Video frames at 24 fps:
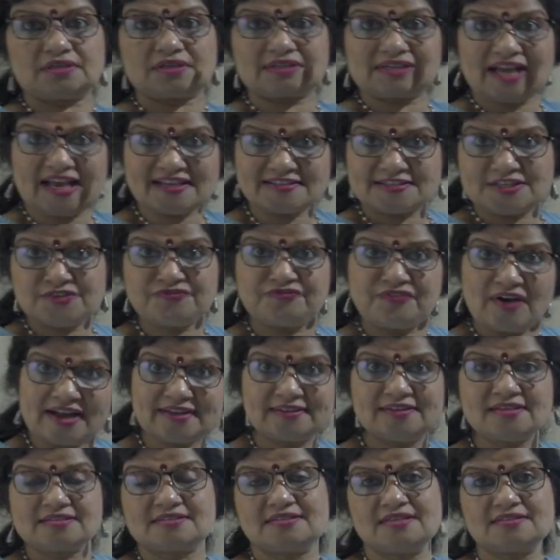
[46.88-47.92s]

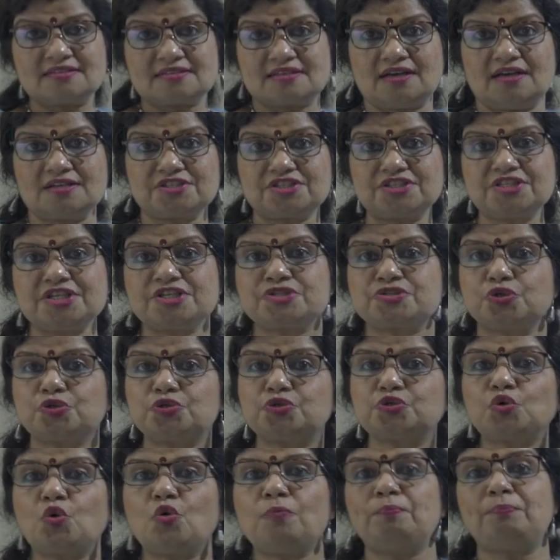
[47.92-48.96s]
classified this discussion
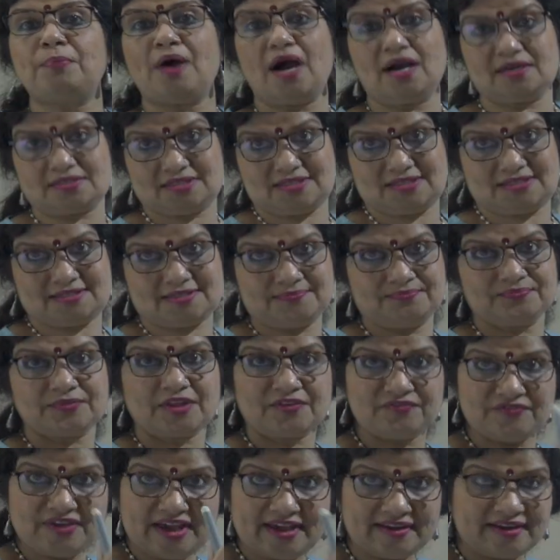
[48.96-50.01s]
into two parts,
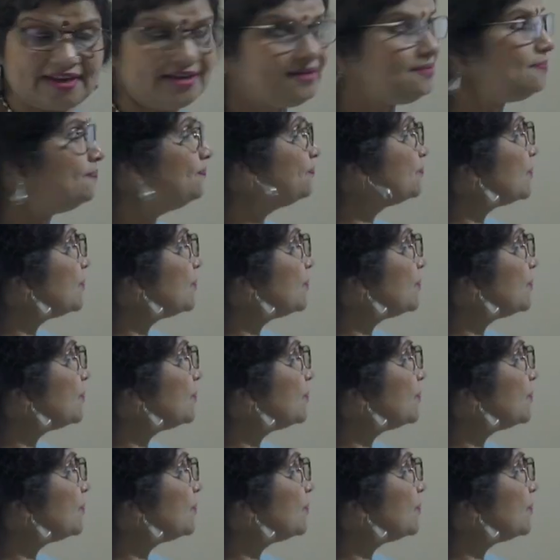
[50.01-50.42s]
wherein